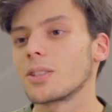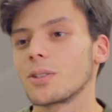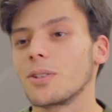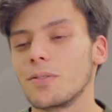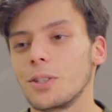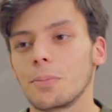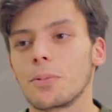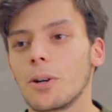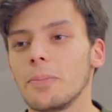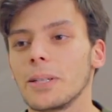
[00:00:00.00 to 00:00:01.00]
solving
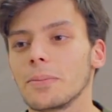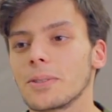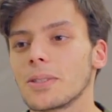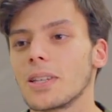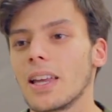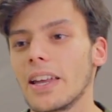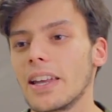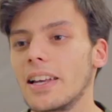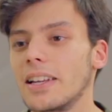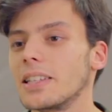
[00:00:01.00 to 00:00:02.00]
problems
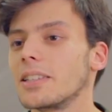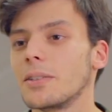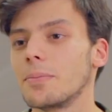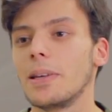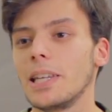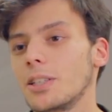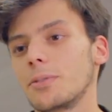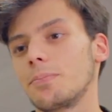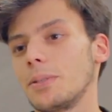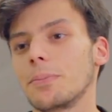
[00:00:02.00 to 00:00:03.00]
and
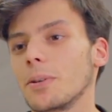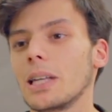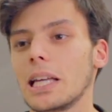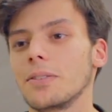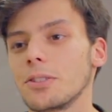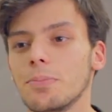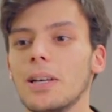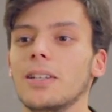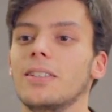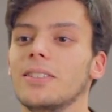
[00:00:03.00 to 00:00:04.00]
make people's lives
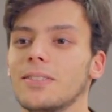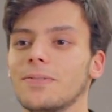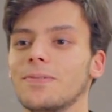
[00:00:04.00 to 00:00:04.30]
better.